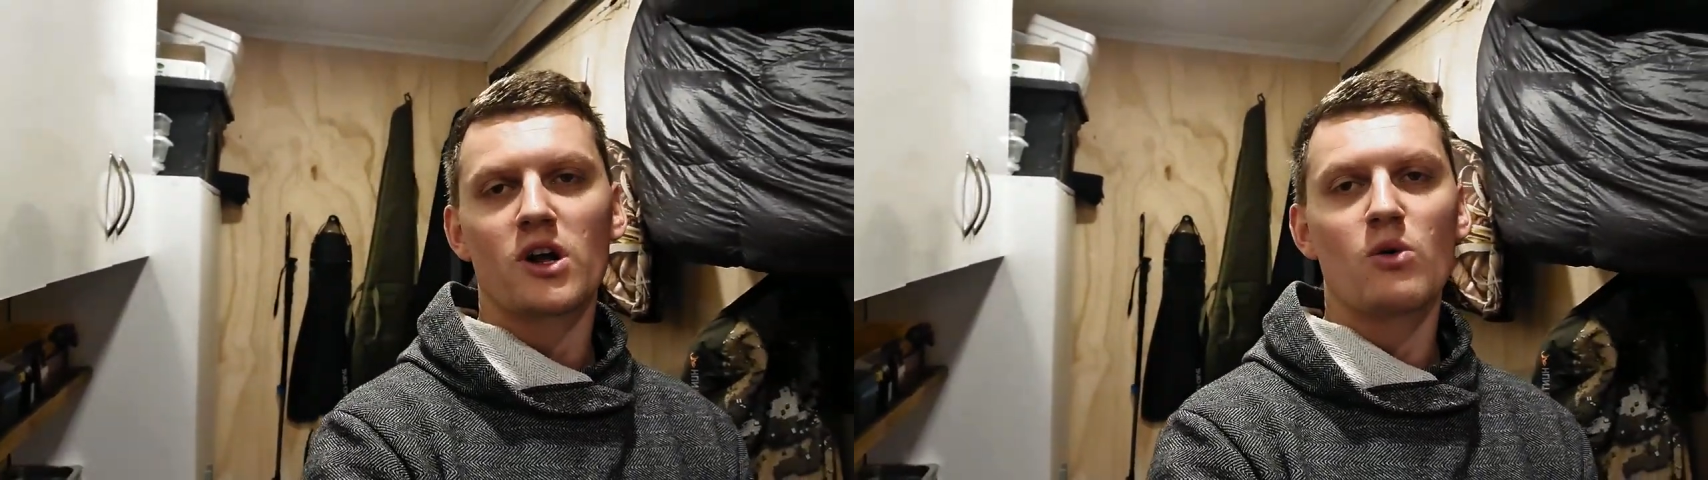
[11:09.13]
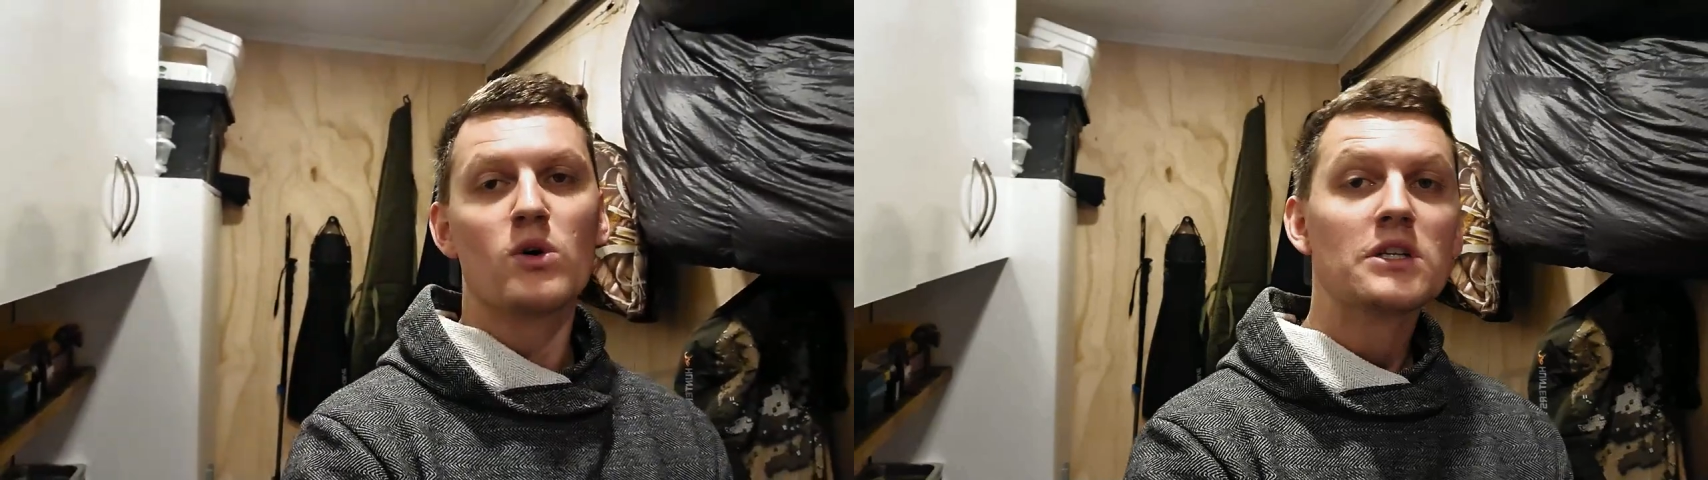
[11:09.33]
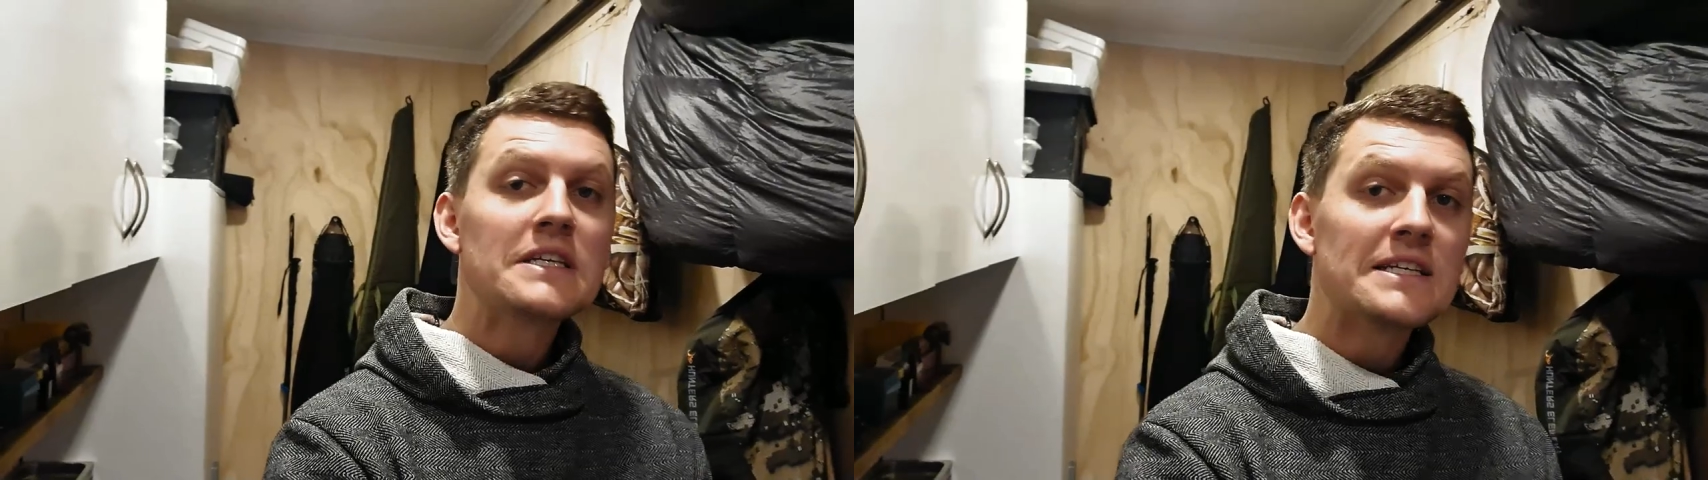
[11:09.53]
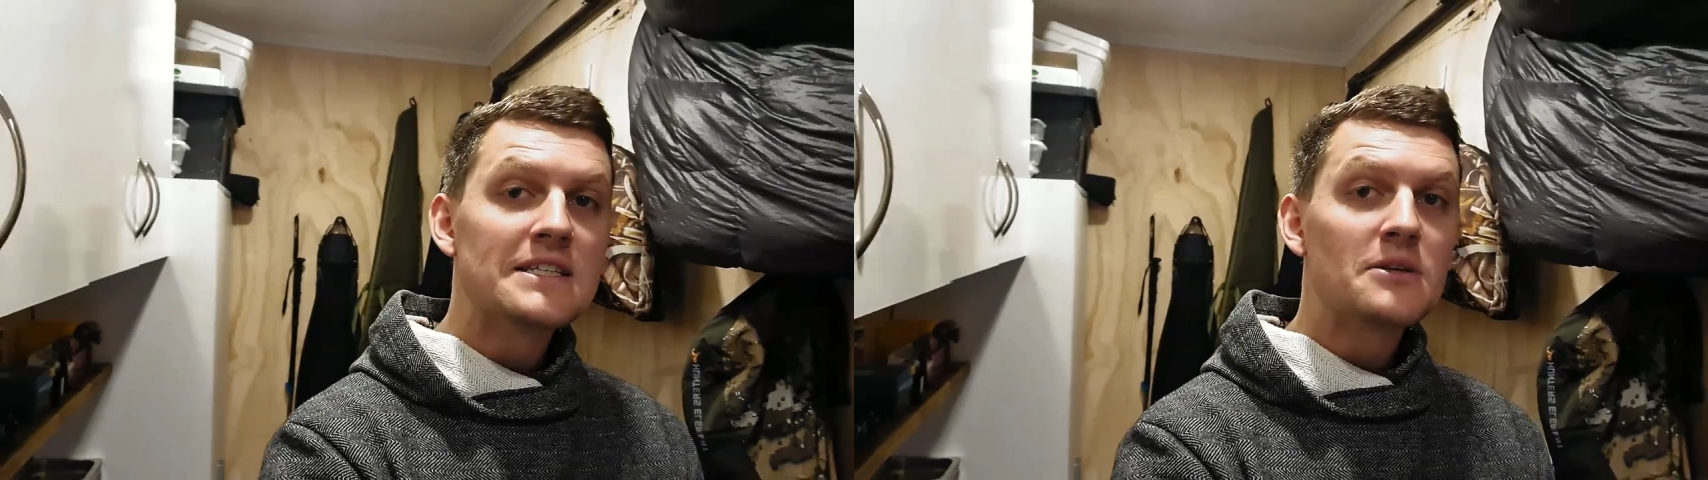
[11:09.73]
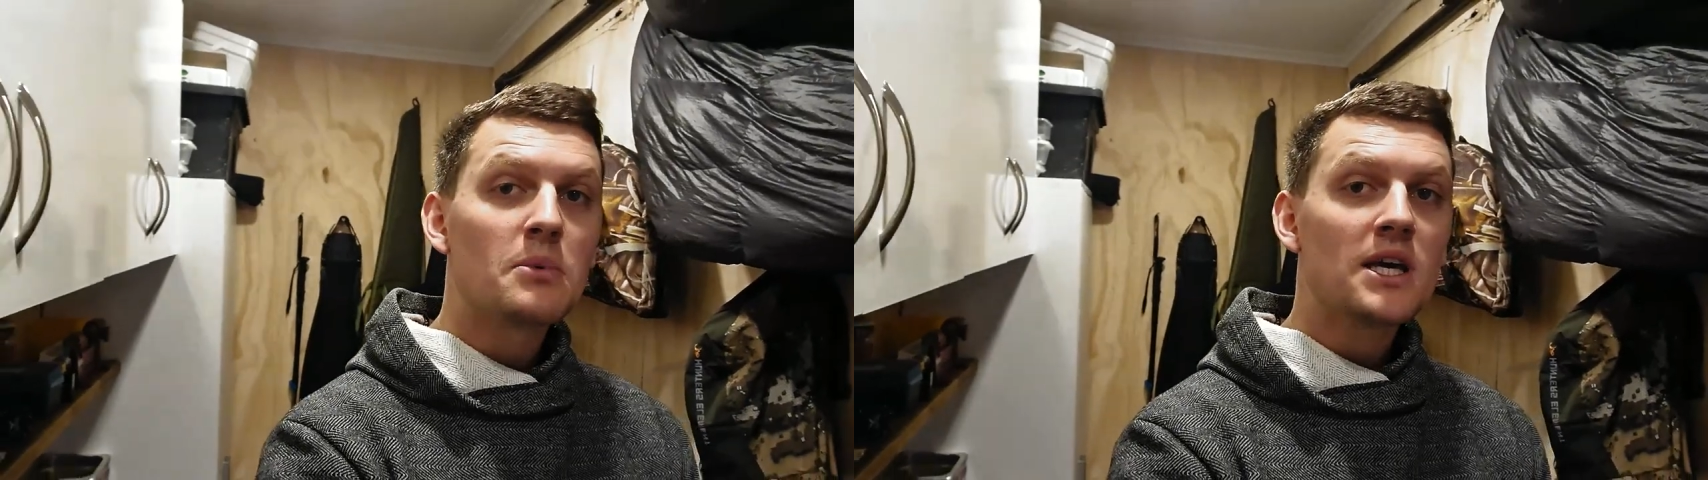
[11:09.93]
I wanted
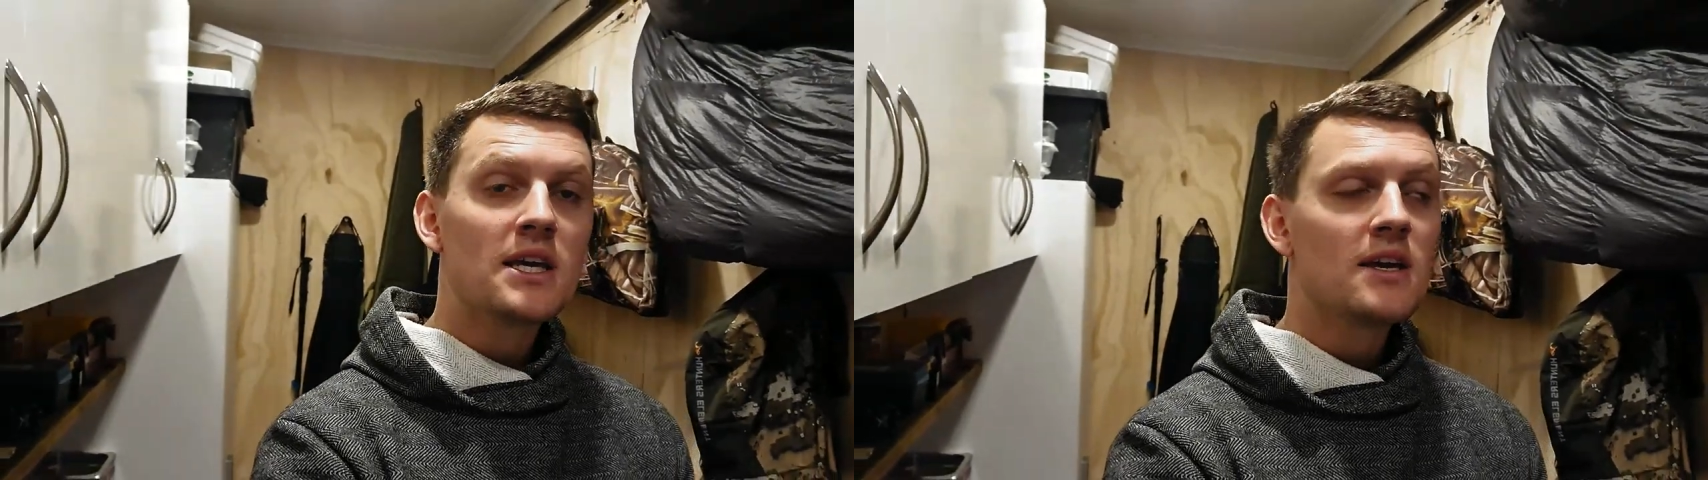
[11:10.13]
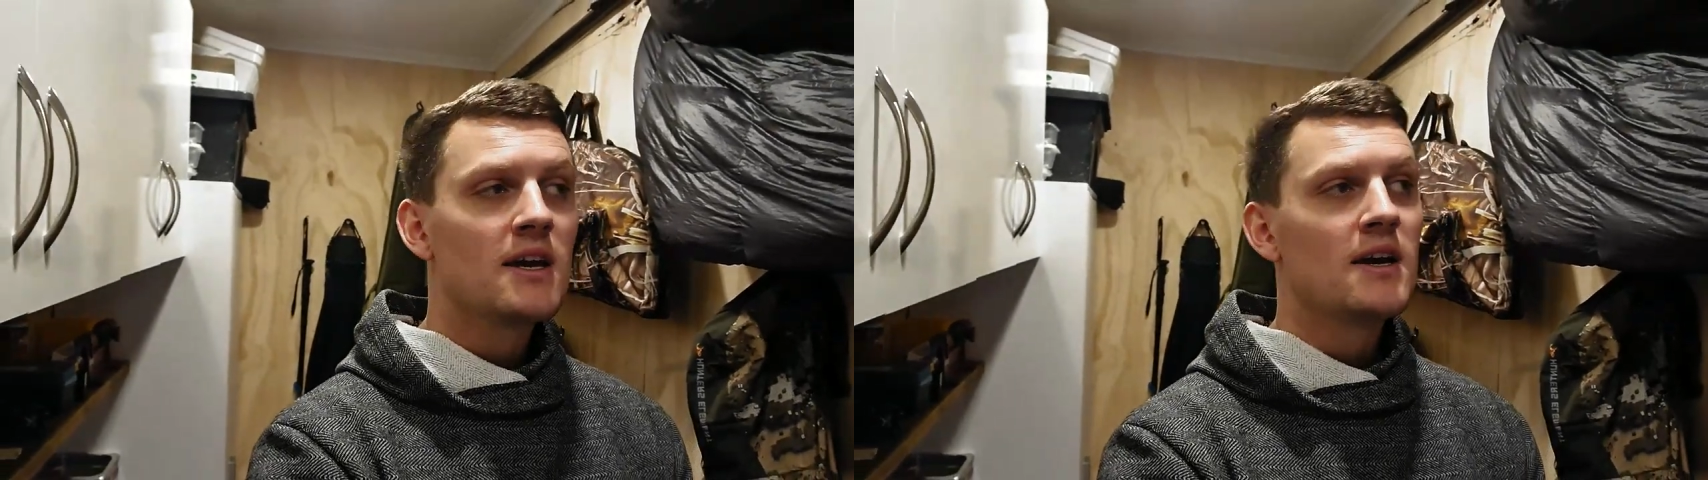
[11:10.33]
it to be,